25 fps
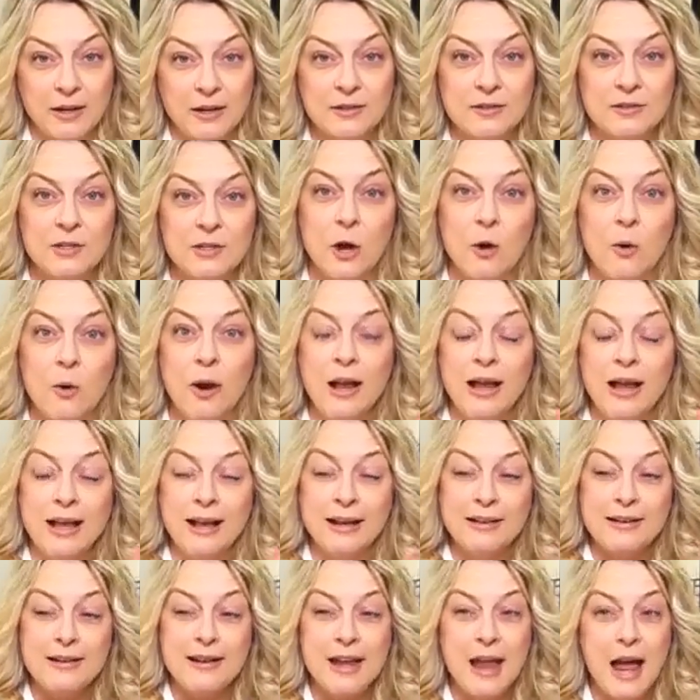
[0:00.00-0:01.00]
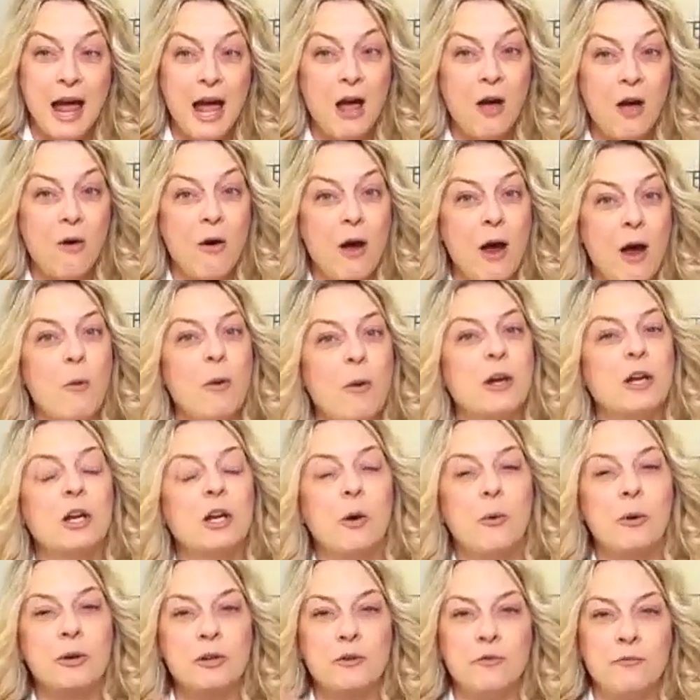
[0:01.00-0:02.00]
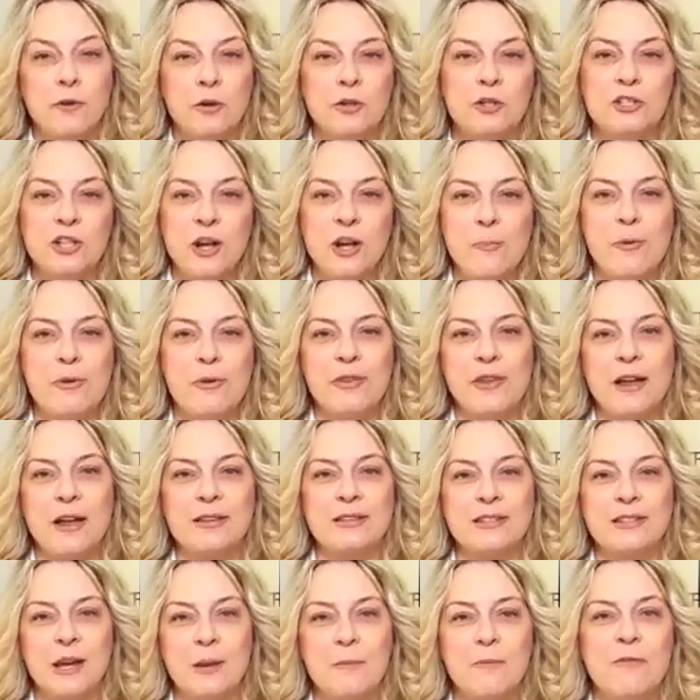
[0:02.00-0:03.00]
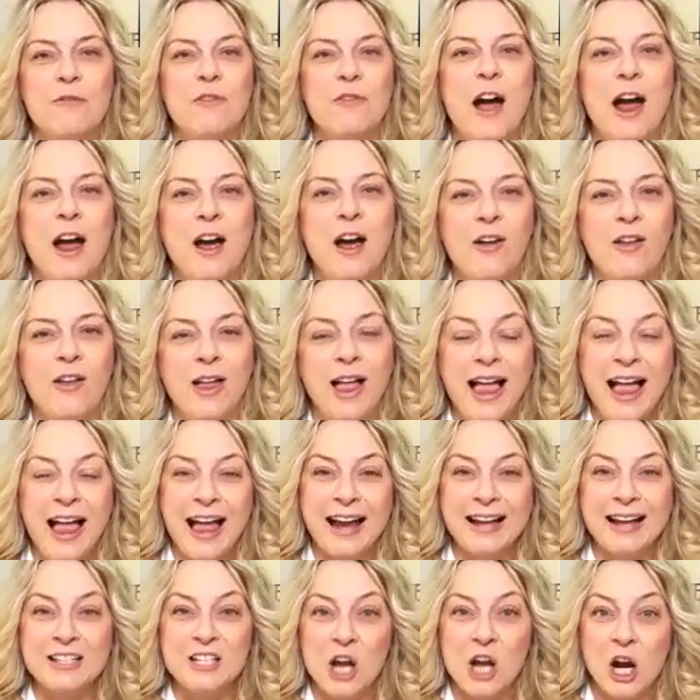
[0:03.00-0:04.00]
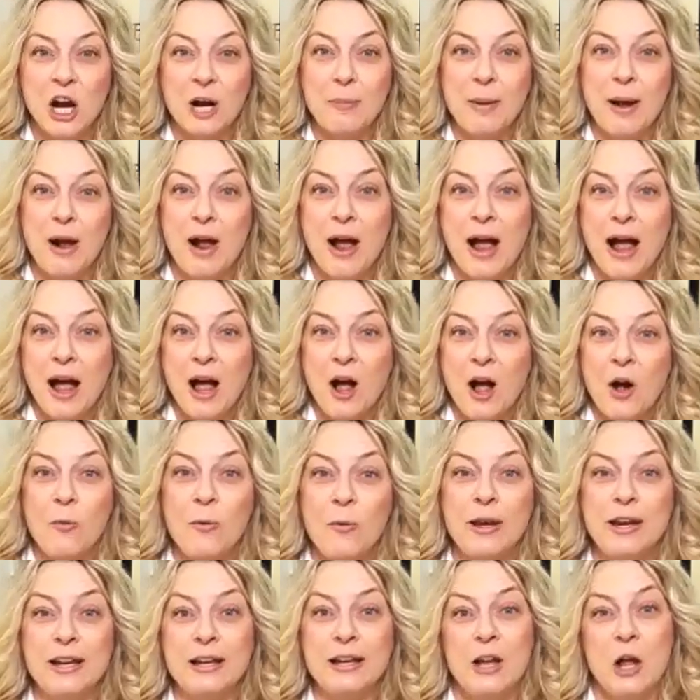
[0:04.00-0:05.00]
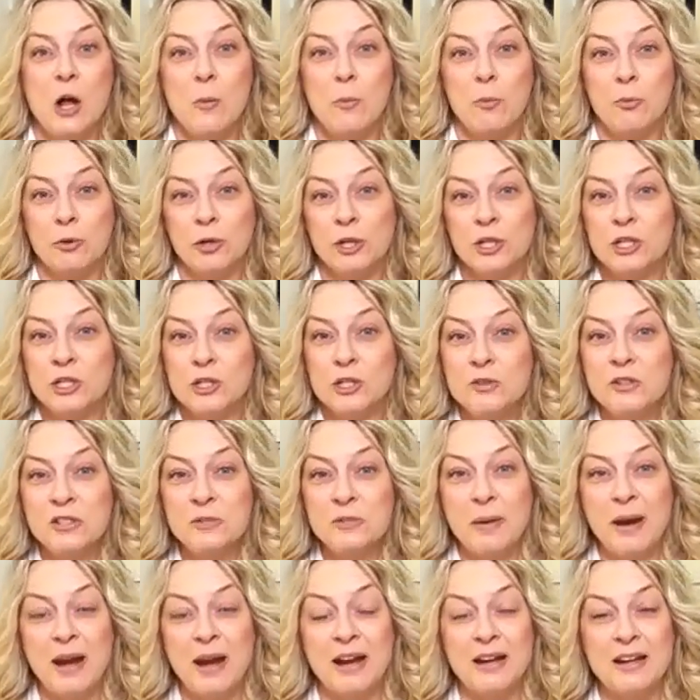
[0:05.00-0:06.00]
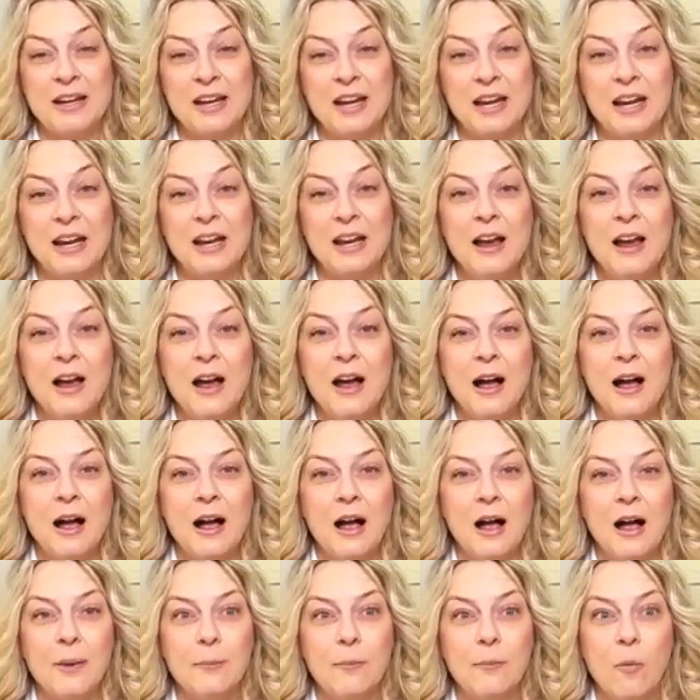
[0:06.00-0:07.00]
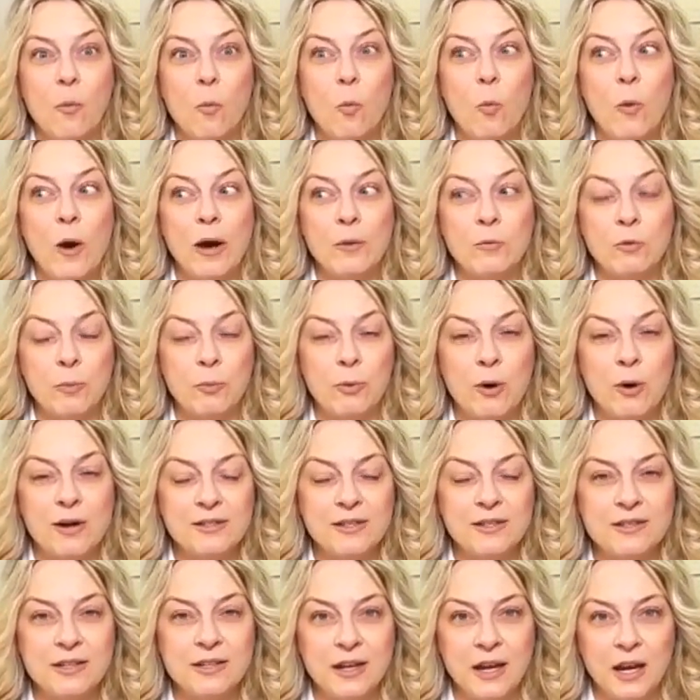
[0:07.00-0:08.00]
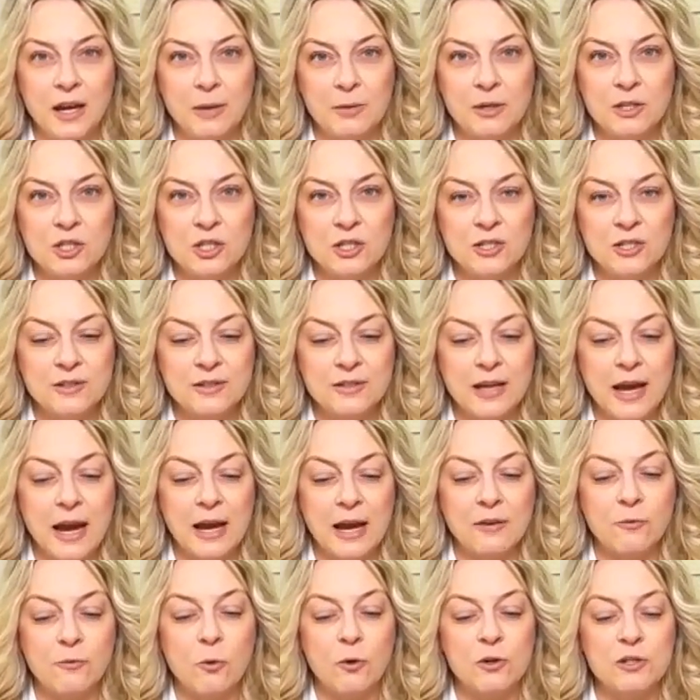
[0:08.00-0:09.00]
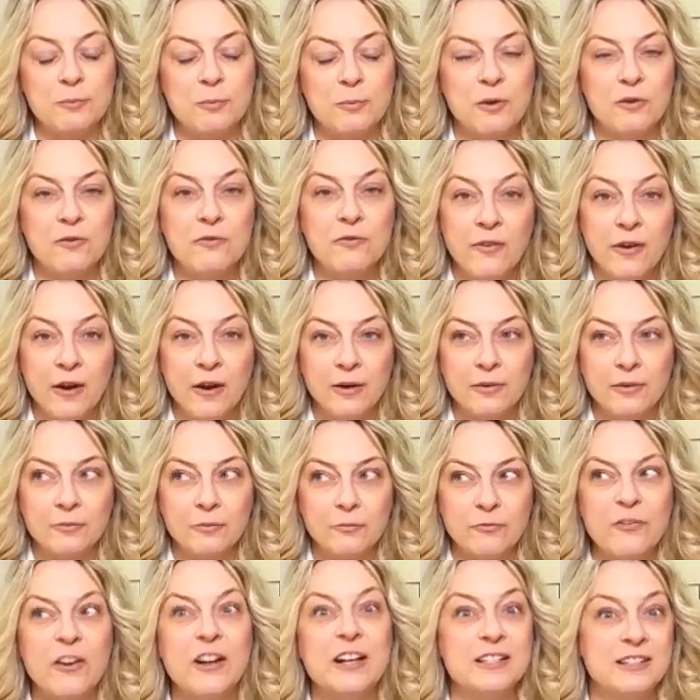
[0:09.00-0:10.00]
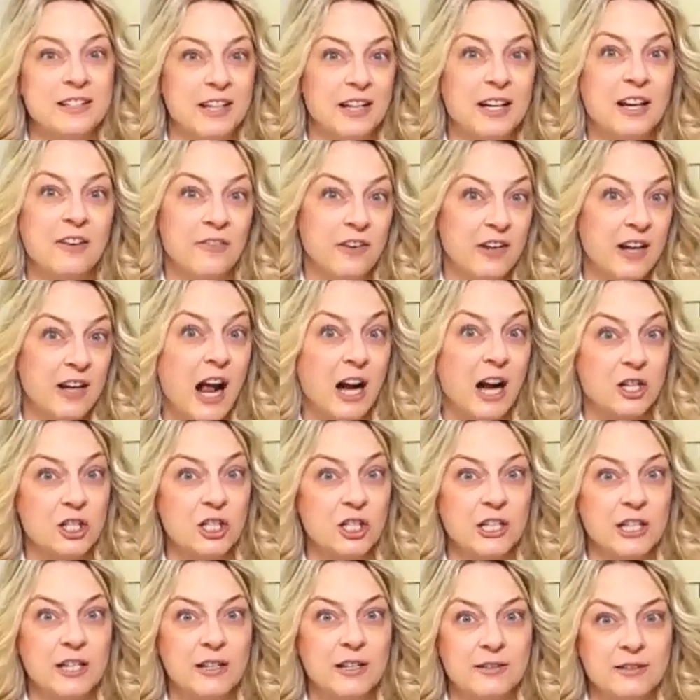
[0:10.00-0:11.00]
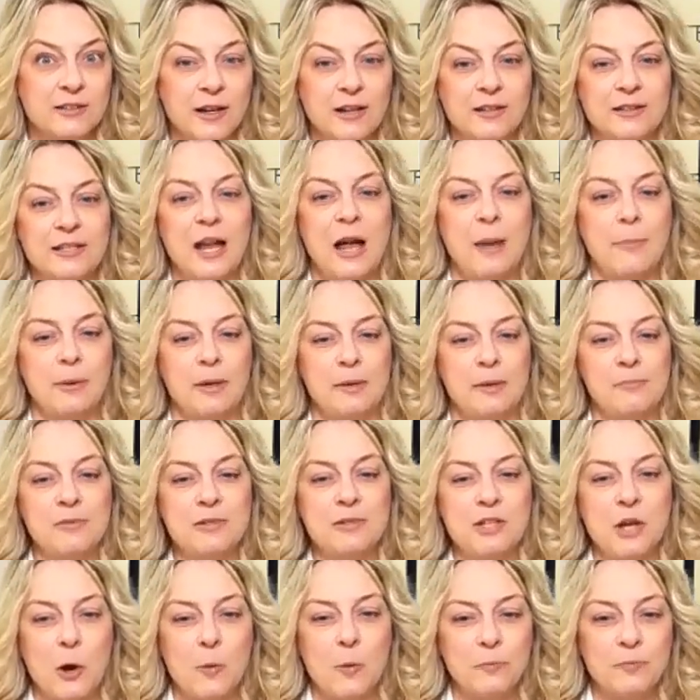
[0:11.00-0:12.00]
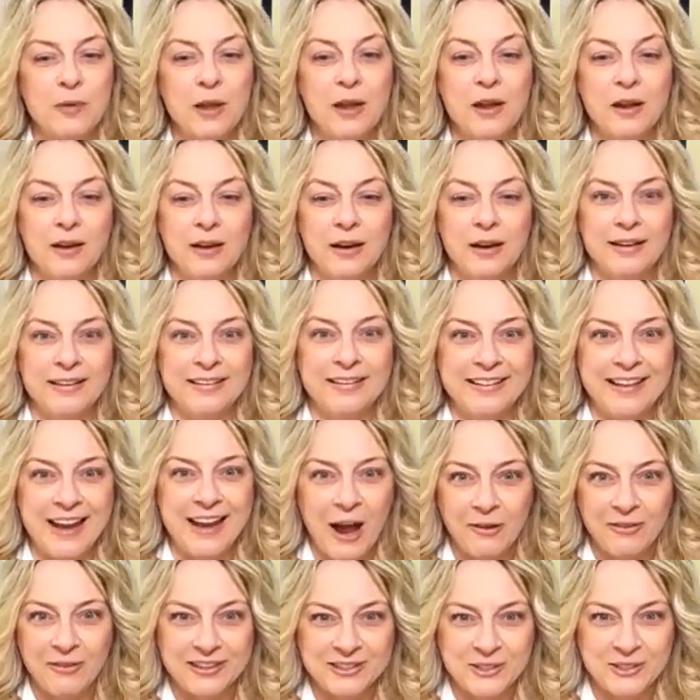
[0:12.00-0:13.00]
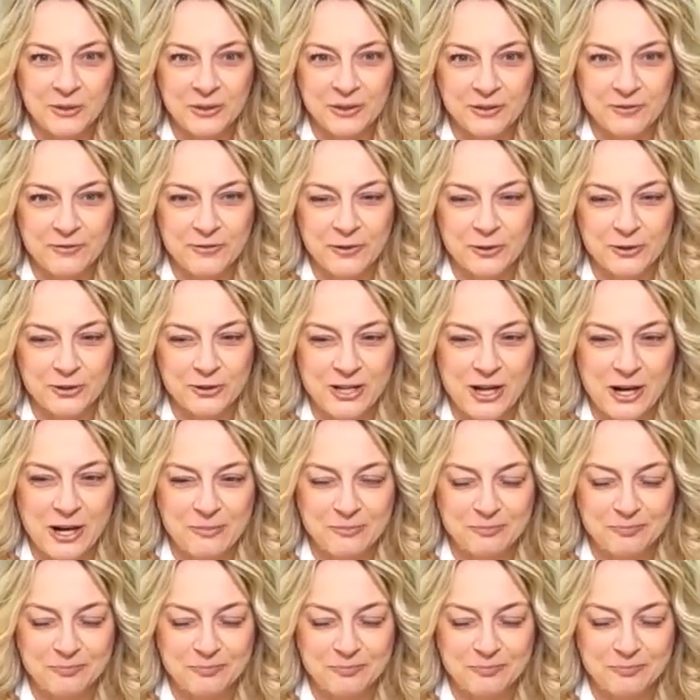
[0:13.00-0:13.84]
So now I want to go into Photoshop with that same file and talk about how we can help reduce banding when we're processing images, and of course fix it if it actually does happen. So yeah, let's go into Photoshop.